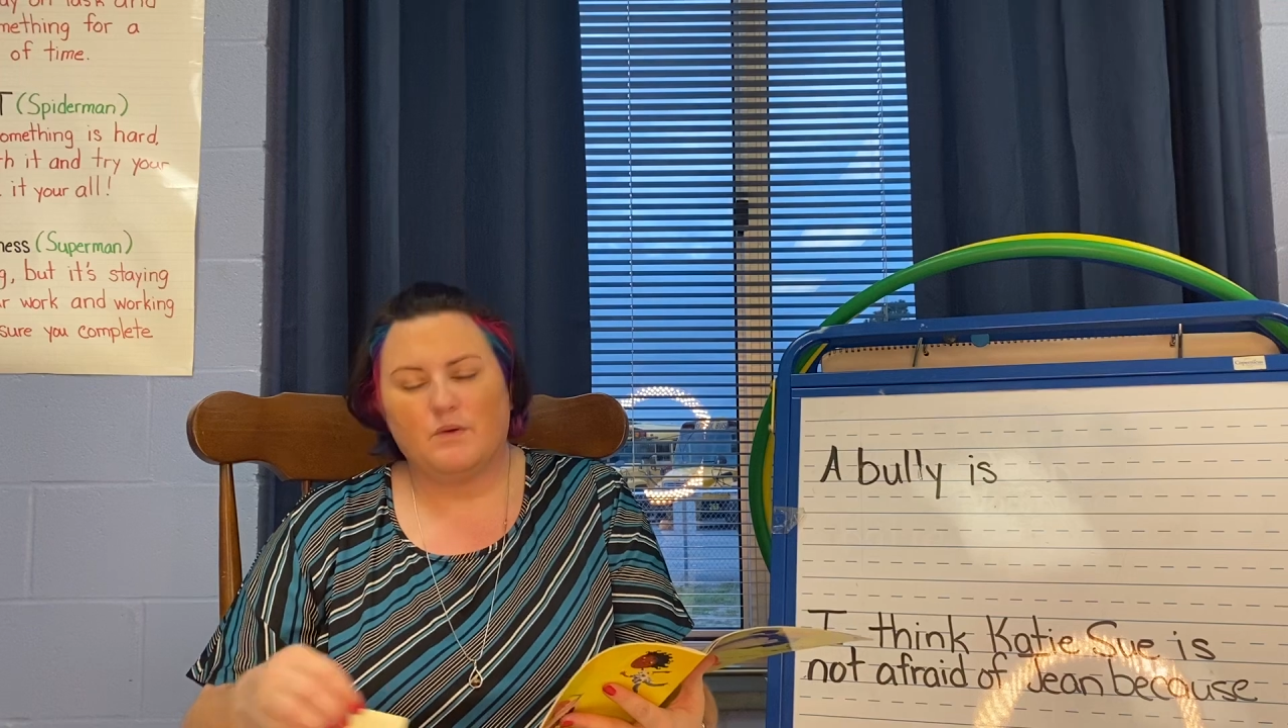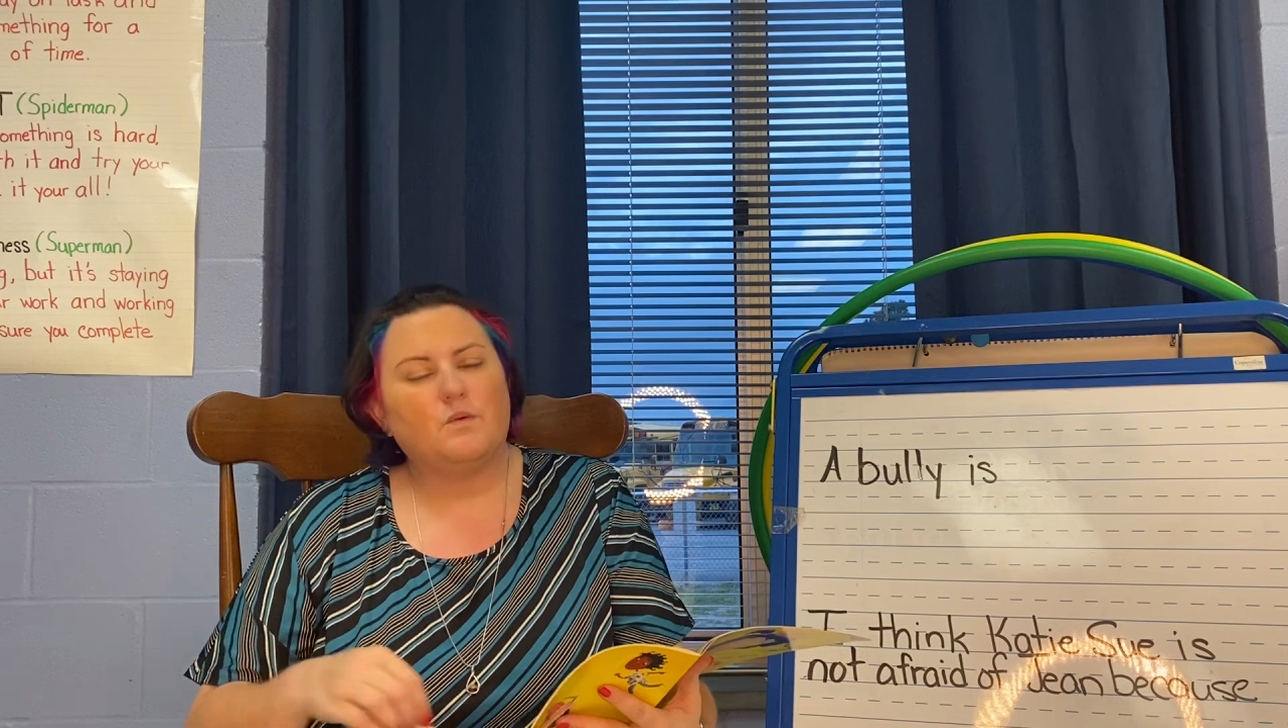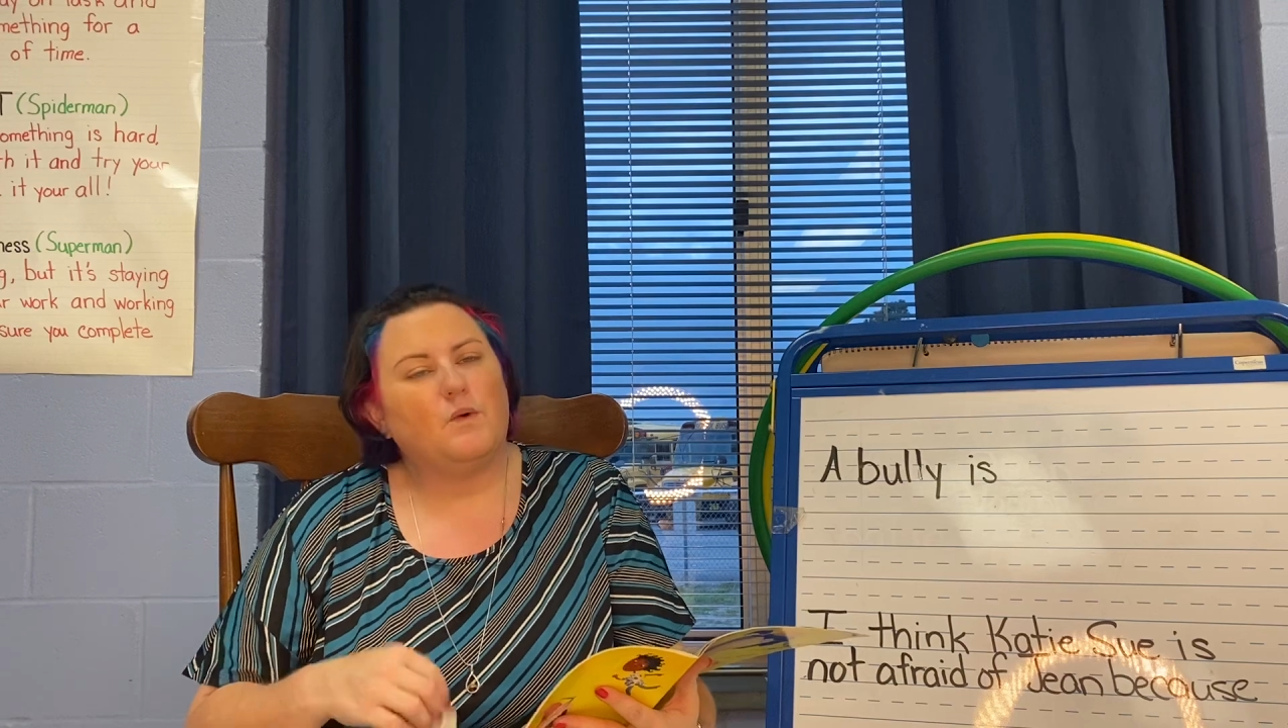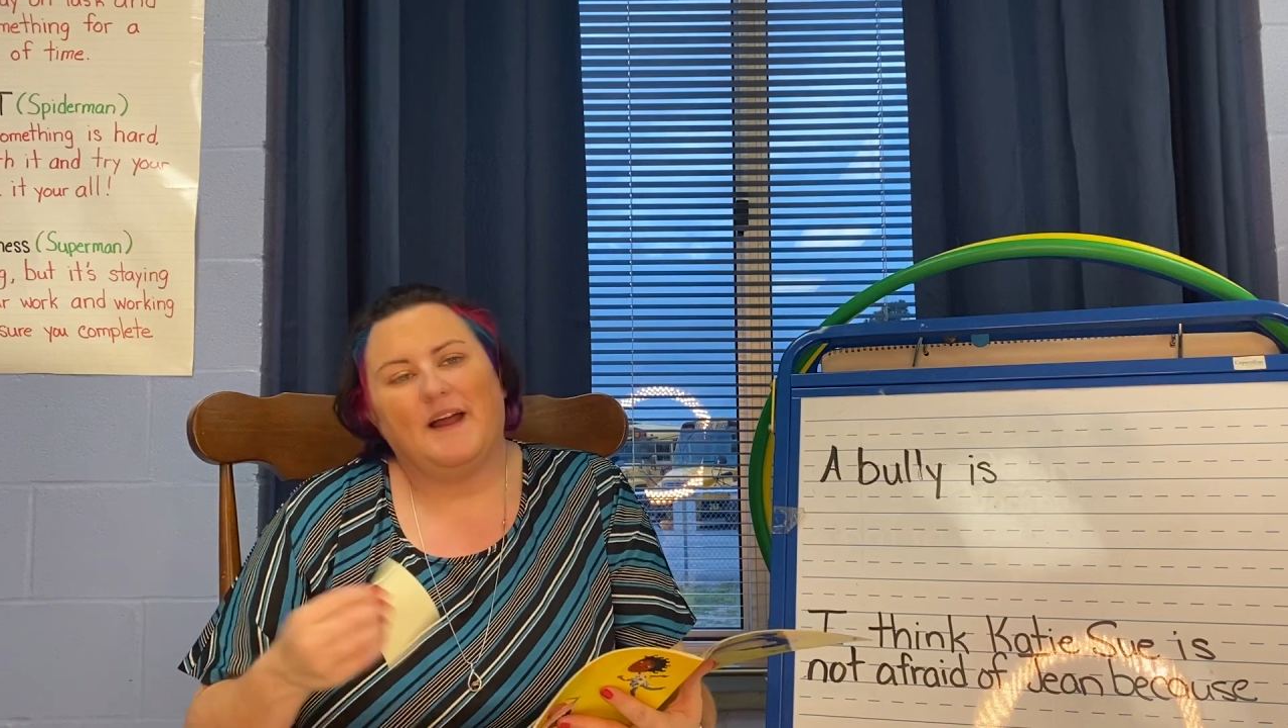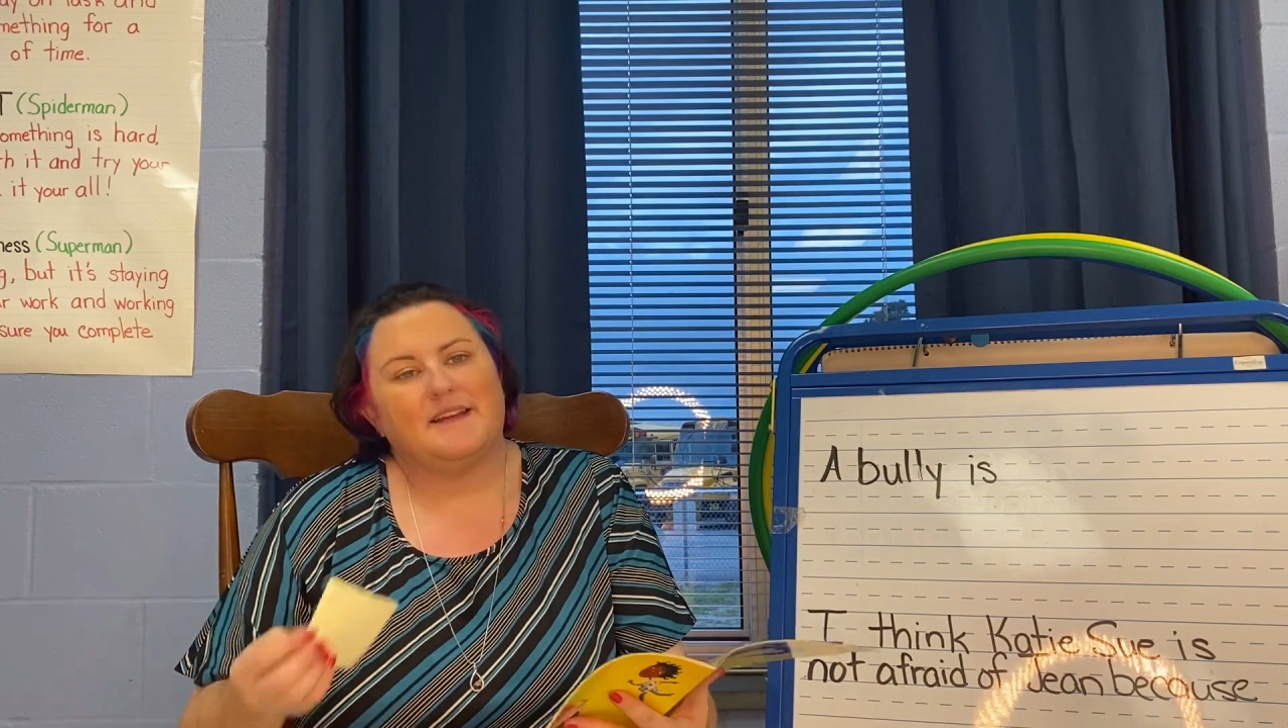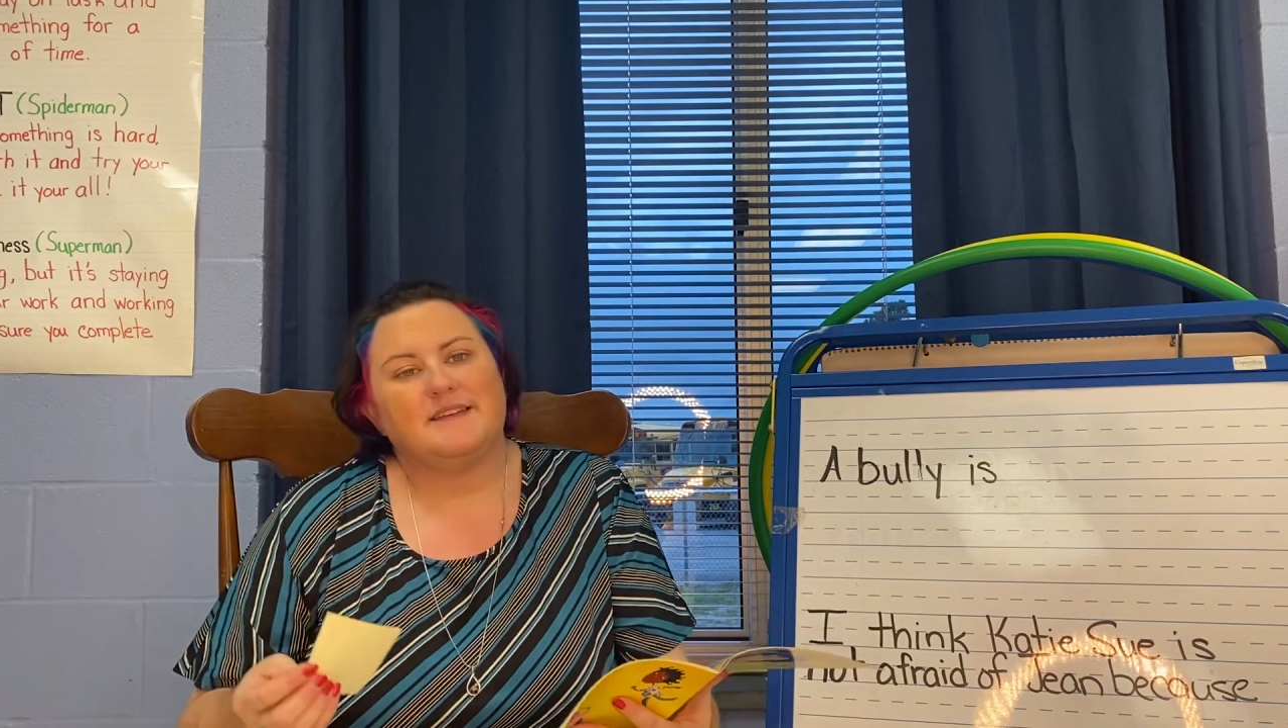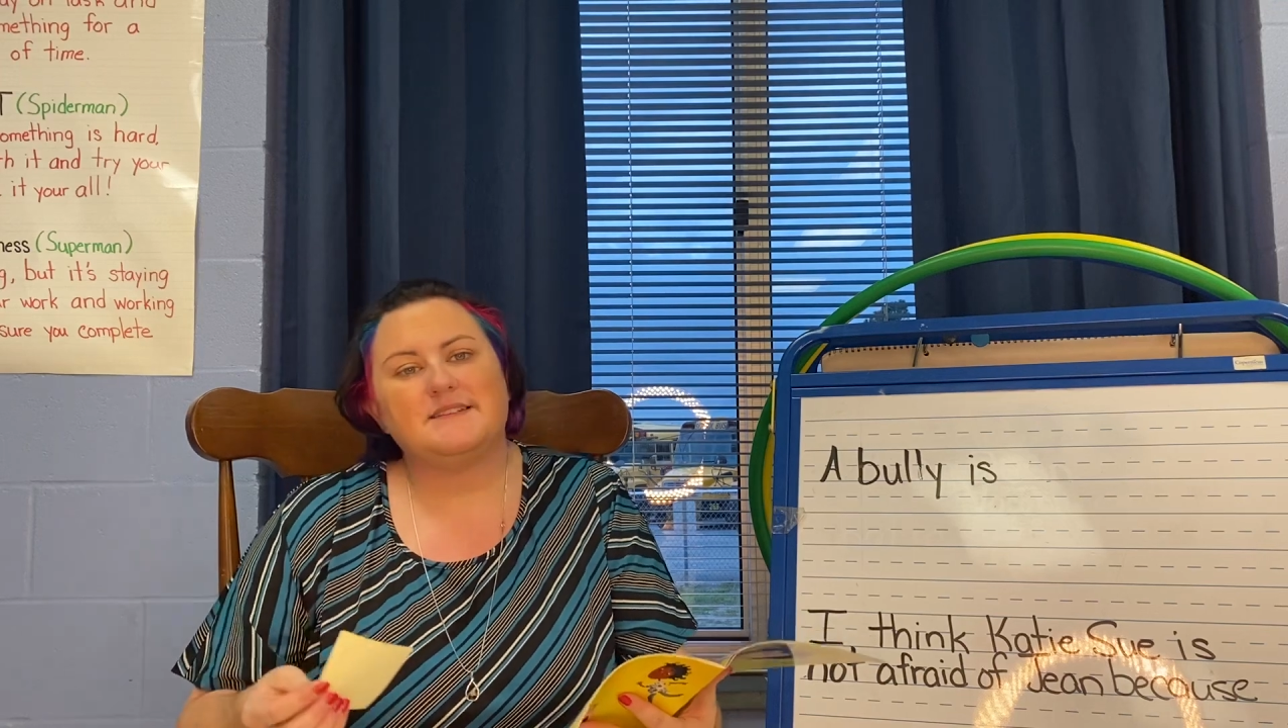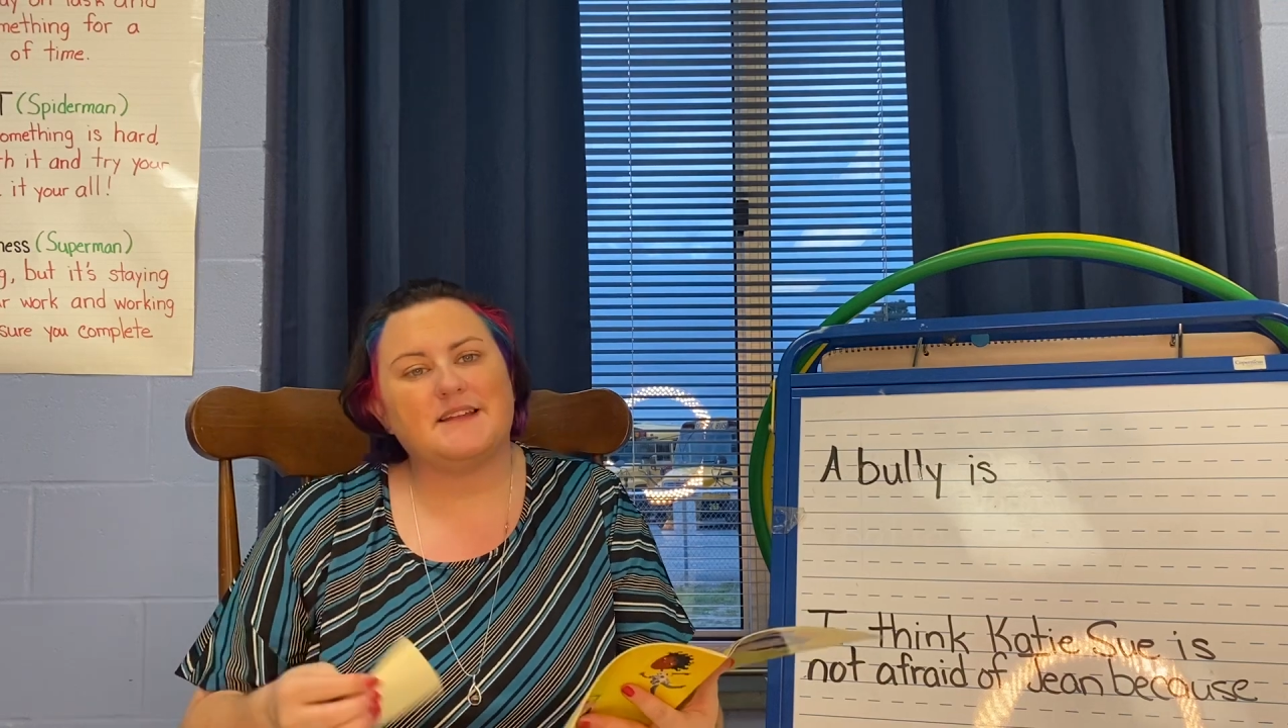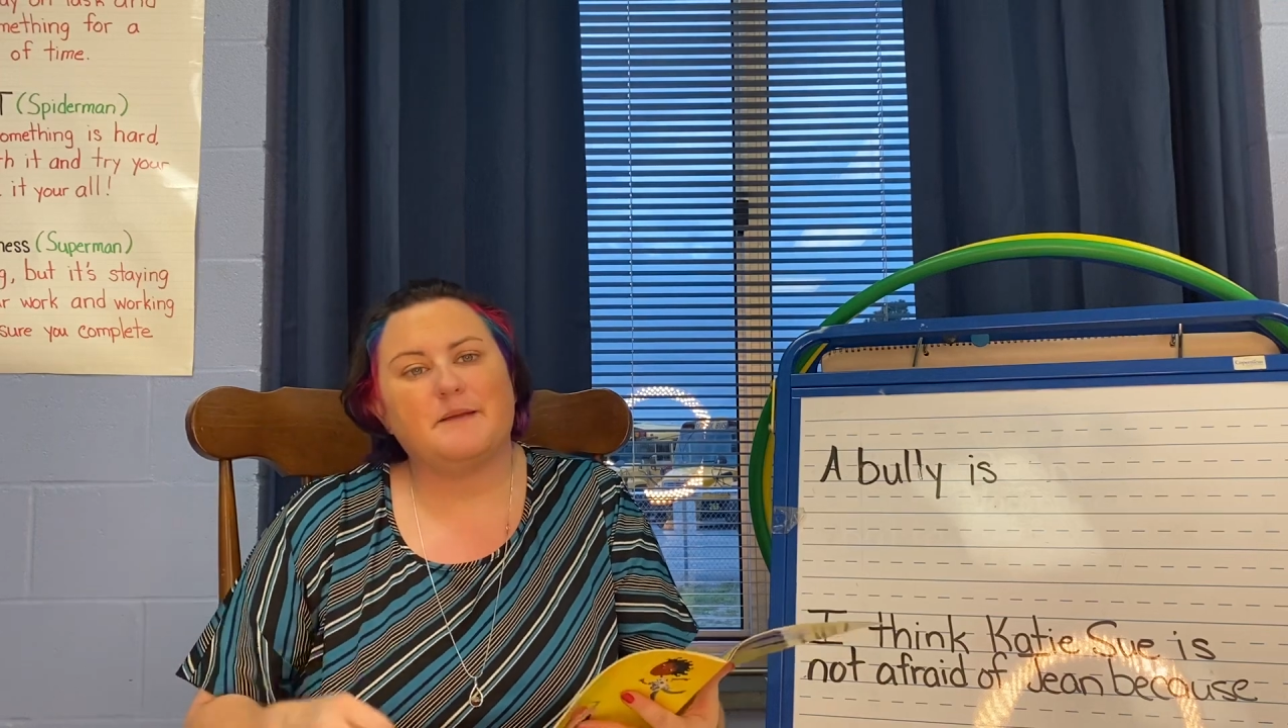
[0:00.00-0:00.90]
what is